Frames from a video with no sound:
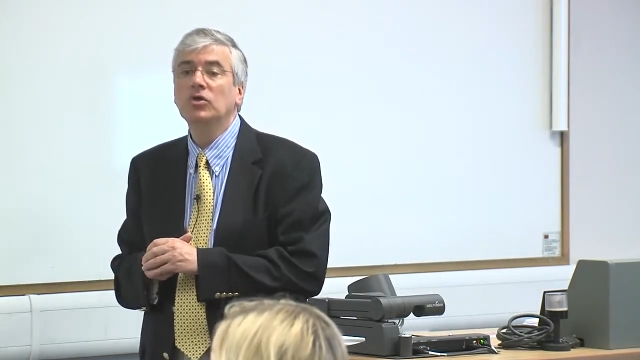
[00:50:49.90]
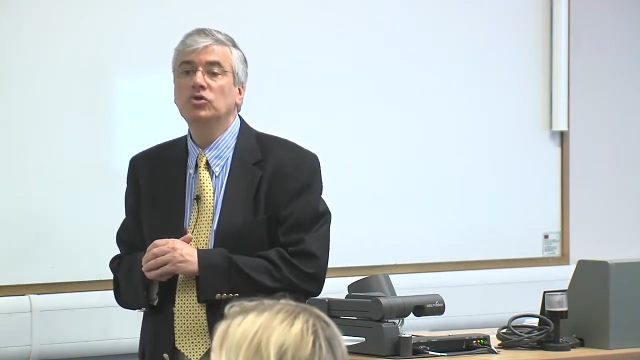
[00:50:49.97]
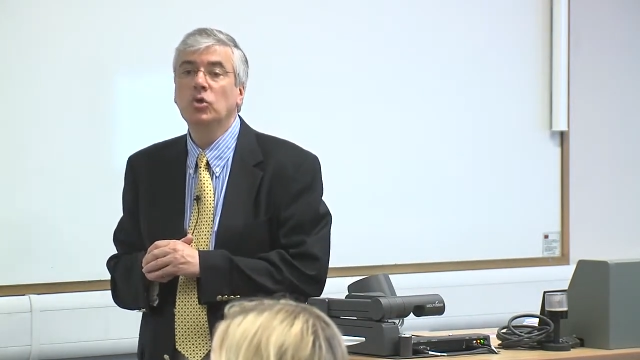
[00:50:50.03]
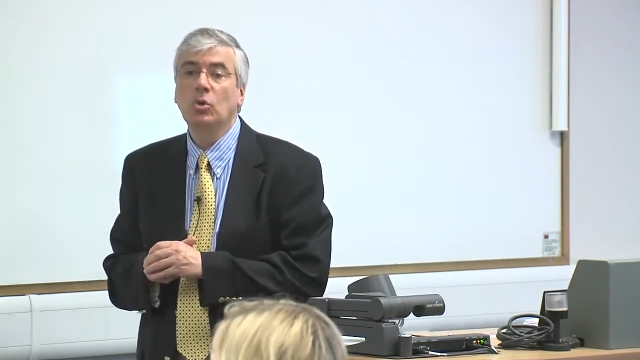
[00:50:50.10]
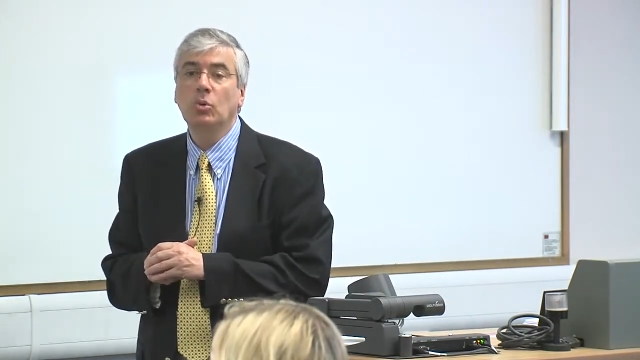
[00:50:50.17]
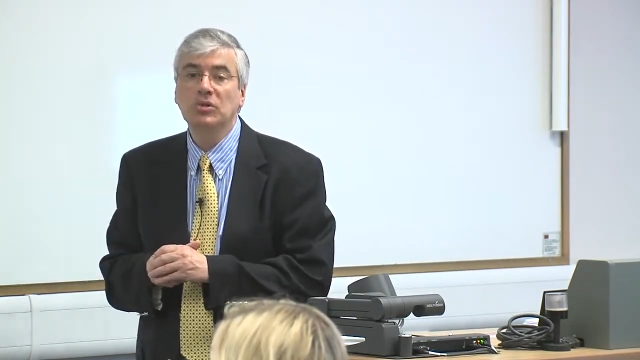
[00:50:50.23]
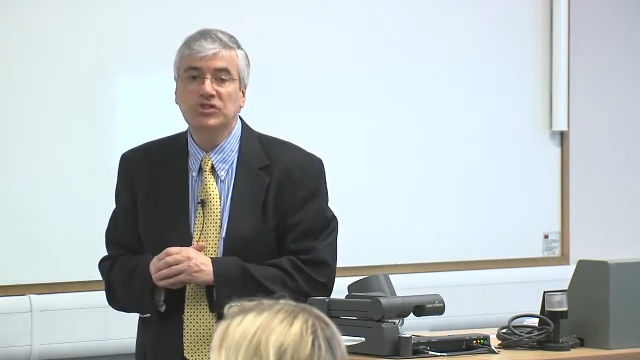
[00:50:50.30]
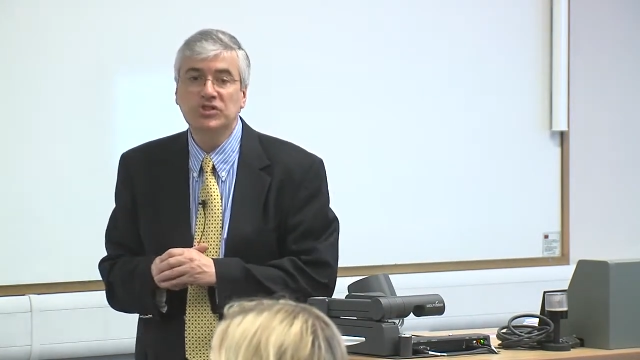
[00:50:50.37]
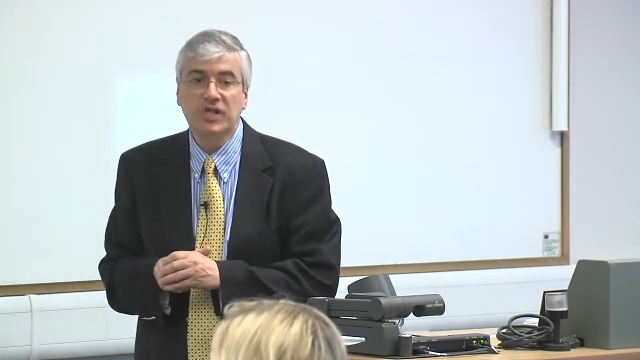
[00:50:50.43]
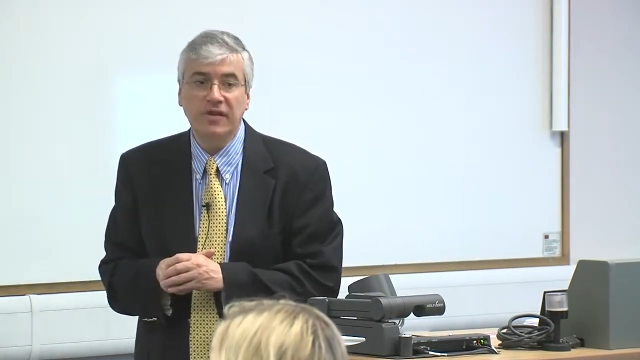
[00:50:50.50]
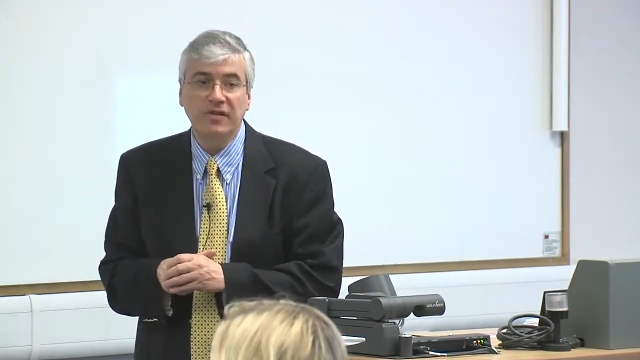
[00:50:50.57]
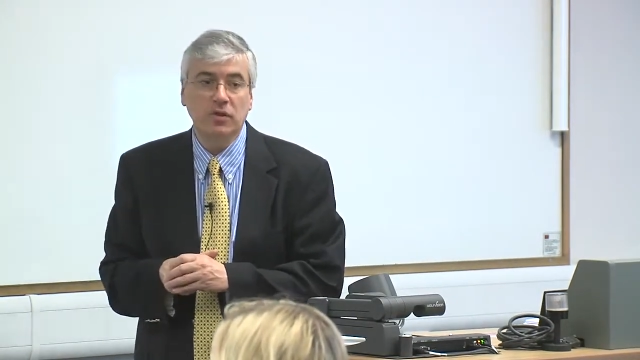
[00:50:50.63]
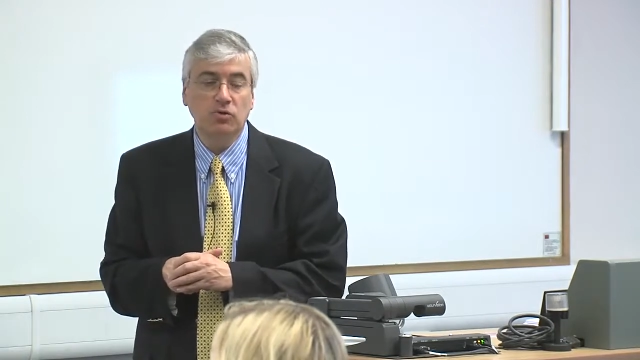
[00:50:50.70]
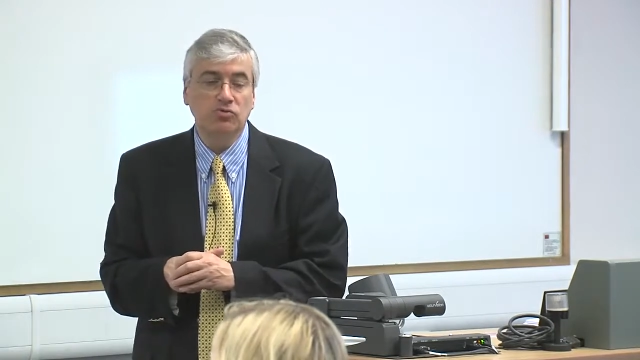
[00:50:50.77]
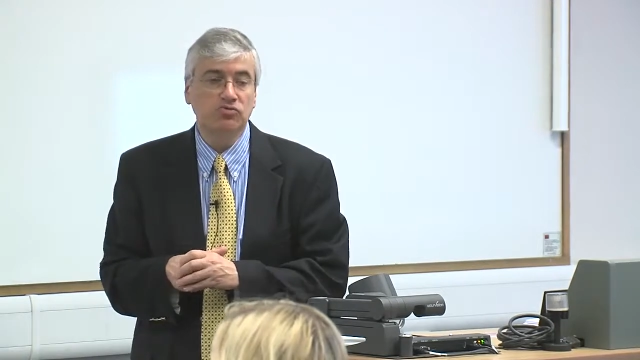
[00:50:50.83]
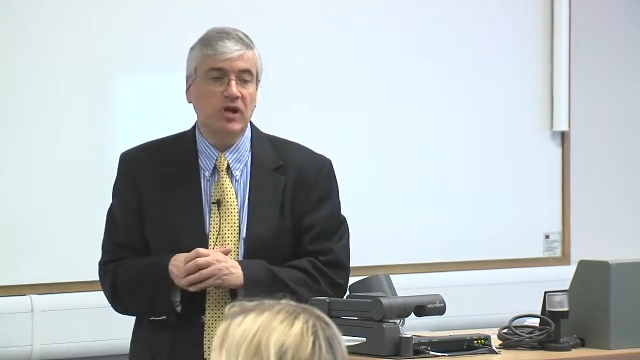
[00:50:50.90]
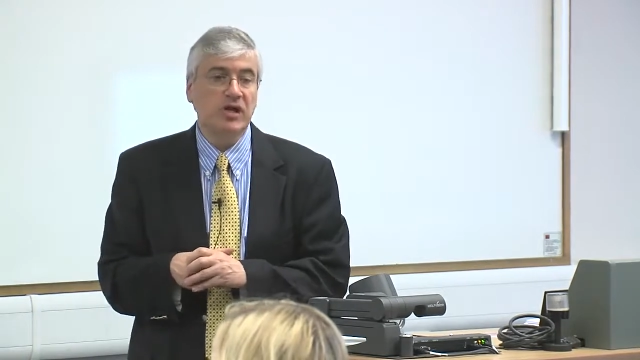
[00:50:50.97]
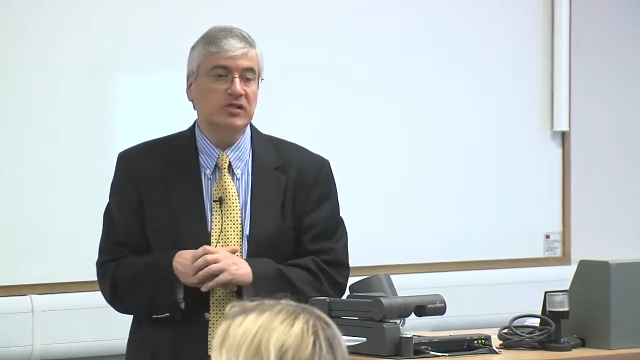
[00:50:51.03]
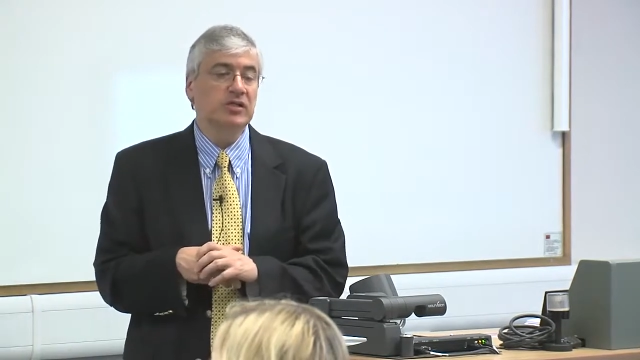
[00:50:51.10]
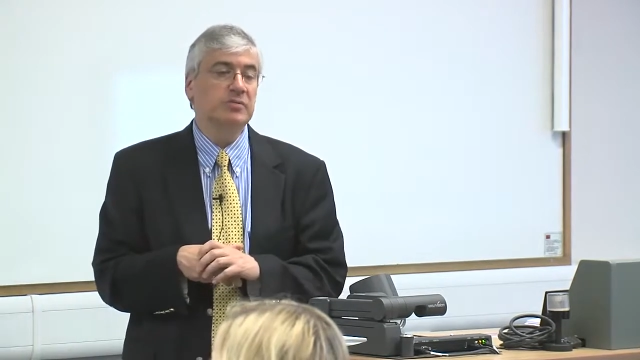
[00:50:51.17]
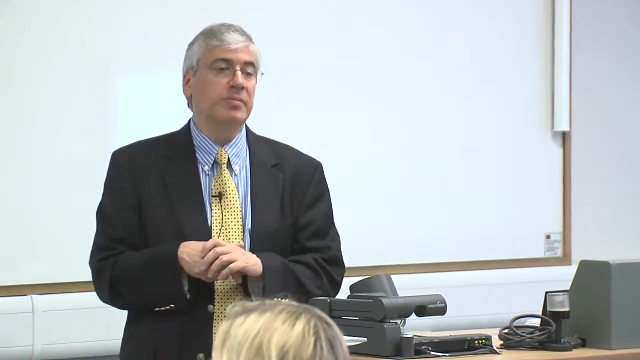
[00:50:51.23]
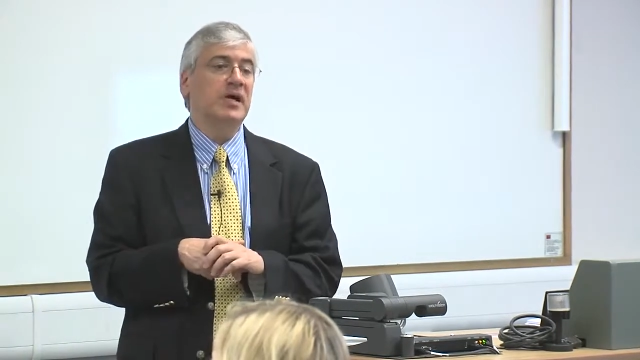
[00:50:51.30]
towards the other
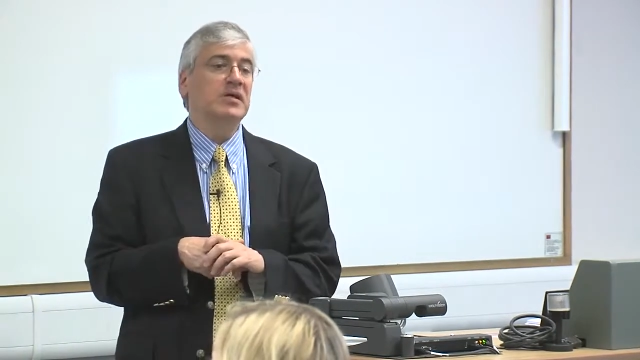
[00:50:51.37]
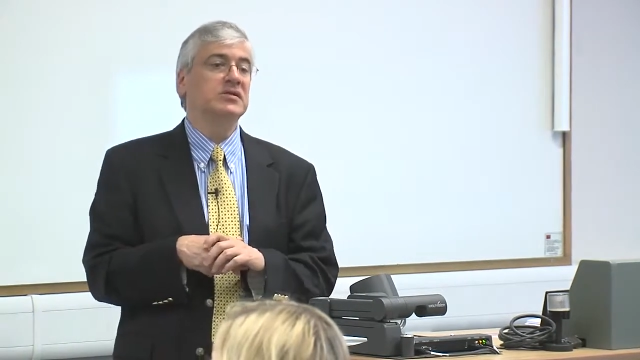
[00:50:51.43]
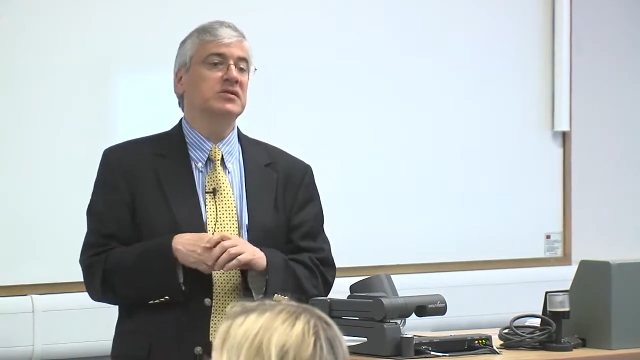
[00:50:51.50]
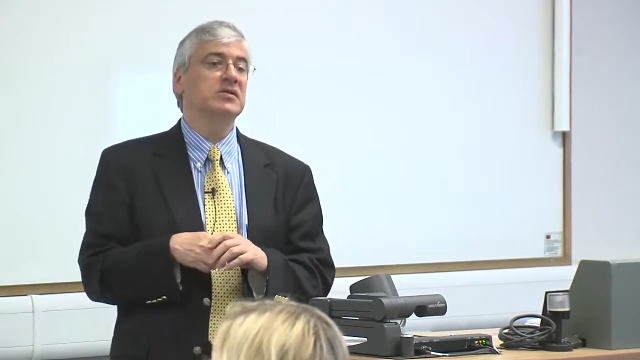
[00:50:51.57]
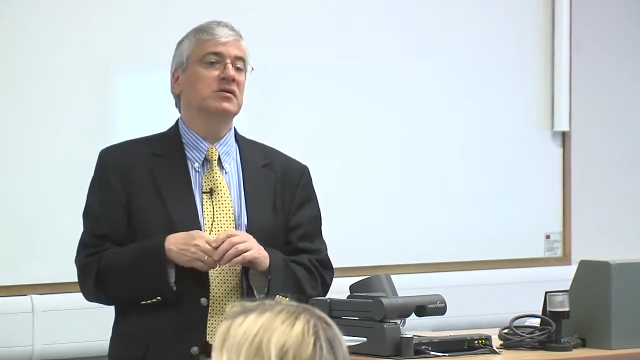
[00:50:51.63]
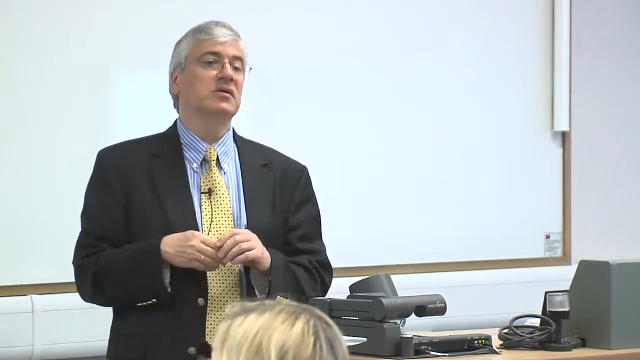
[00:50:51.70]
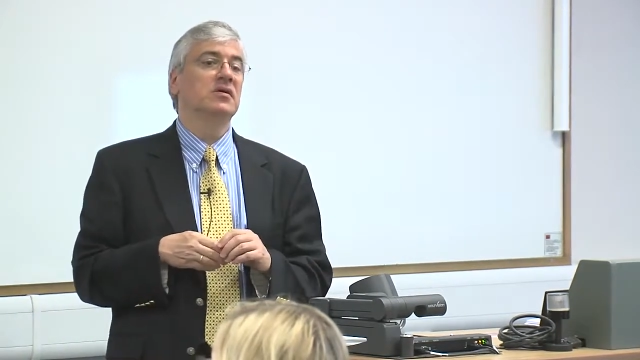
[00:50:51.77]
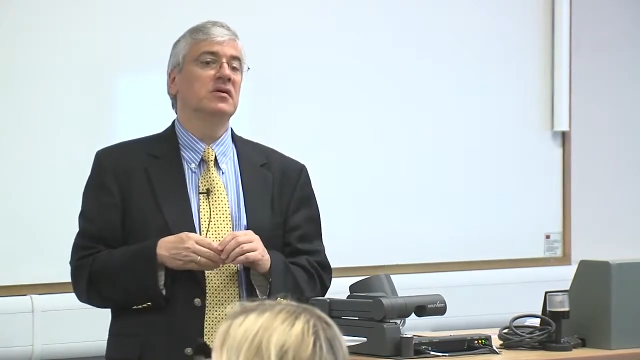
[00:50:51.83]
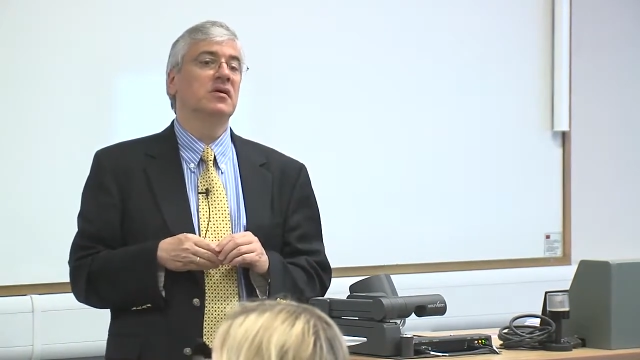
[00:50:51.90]
contracting party